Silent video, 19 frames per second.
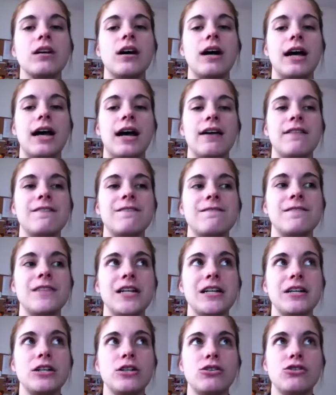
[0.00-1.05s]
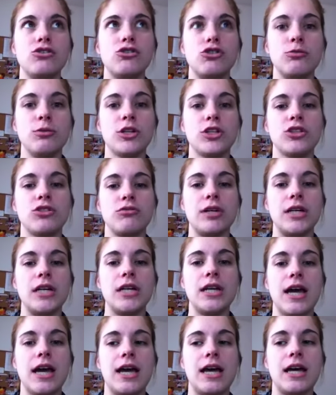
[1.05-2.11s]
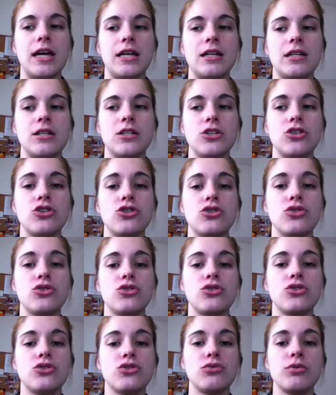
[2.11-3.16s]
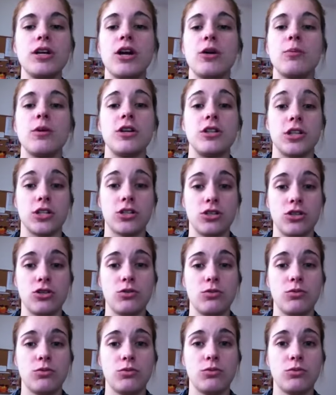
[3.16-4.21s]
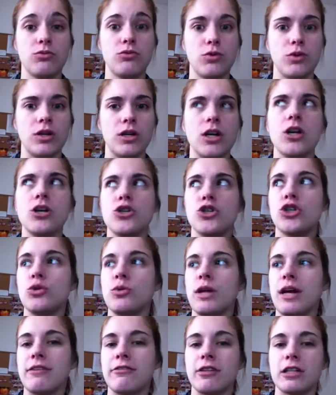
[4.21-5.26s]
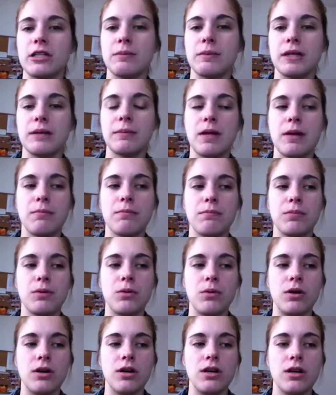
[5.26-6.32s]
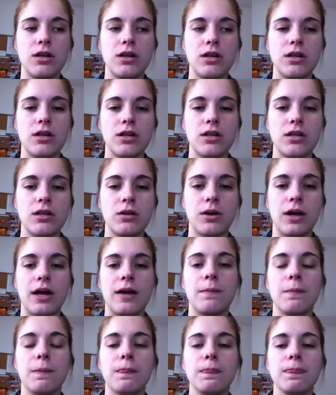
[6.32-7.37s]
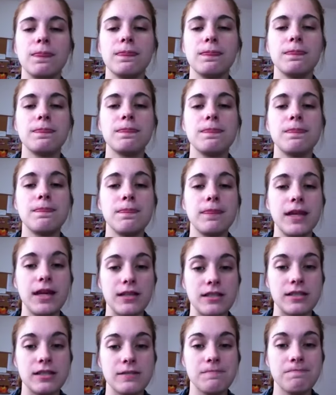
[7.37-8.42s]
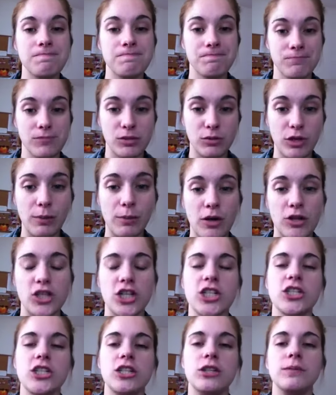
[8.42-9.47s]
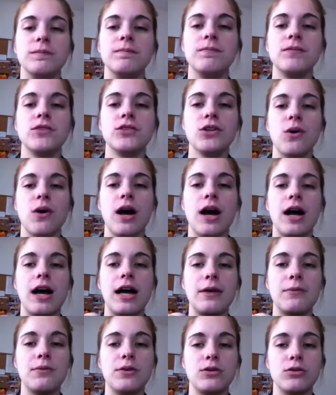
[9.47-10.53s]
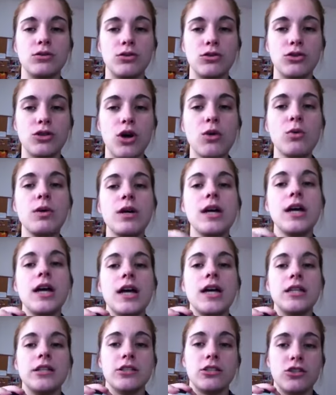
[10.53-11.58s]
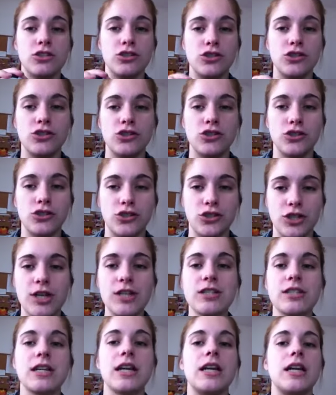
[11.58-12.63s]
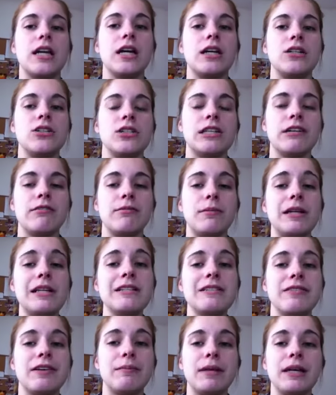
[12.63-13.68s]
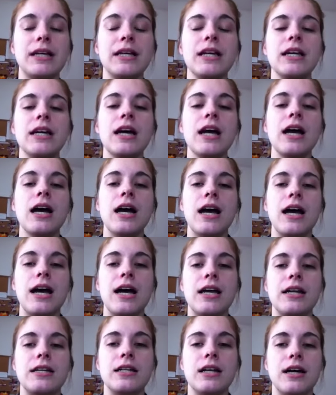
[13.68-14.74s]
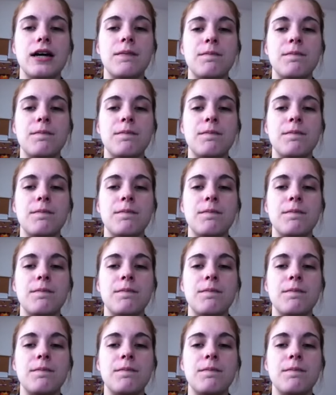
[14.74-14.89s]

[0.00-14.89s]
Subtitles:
I have 2 books to read and 3 art projects to do. 4. Shoot, I forgot to pick up that board. Okay. Yes. 3 art projects to do. So I will go. This is just getting under 7 minutes if I'm lucky. And